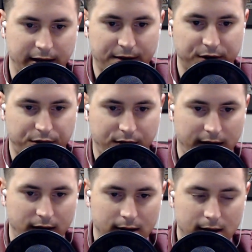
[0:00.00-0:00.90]

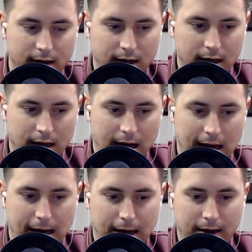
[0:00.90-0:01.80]
everything
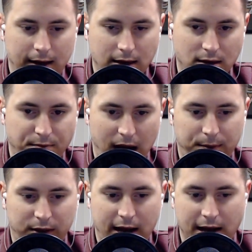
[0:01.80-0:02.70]
uh, in the
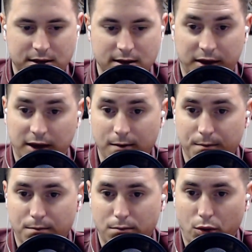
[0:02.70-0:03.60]
Bible as
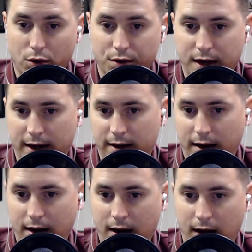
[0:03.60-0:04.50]
nothing more than
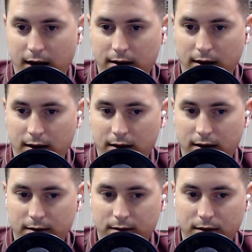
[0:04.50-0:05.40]
uh, uh
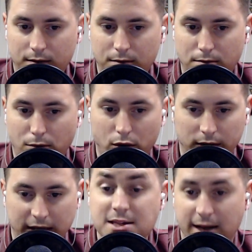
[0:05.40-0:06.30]

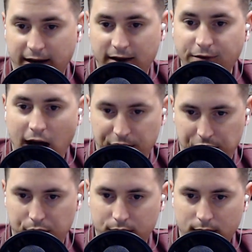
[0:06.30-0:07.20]
moralistic in
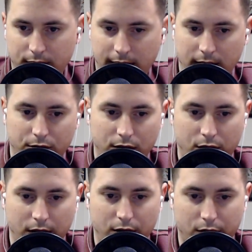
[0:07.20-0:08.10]
value, okay, or
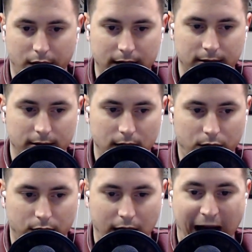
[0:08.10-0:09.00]
or or
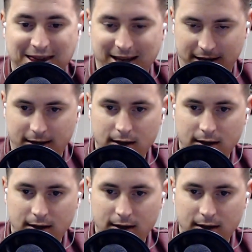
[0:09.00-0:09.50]
or ethic,